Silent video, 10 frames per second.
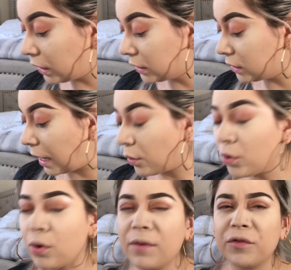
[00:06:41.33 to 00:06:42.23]
these. I don't
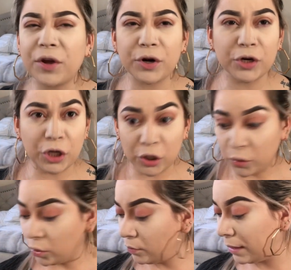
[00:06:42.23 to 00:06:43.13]
know if they're
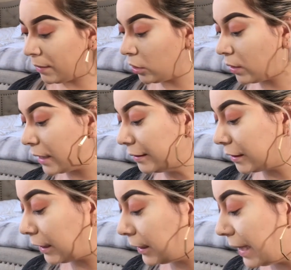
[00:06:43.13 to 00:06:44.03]
new, maybe you guys
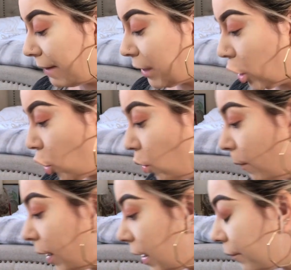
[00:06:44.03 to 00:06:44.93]
can let me know,
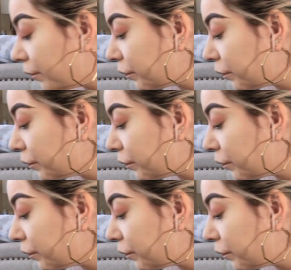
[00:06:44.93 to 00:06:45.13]
but